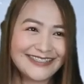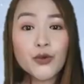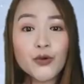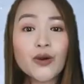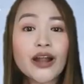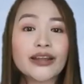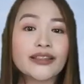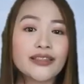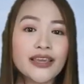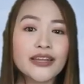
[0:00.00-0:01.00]
You are
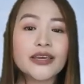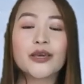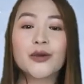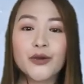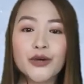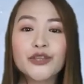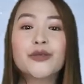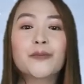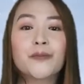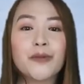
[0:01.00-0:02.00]
indeed a
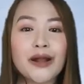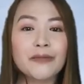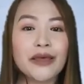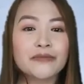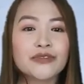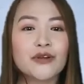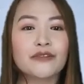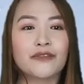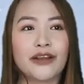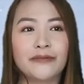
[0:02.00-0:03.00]
good problem
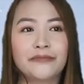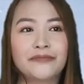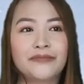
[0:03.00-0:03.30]
solver.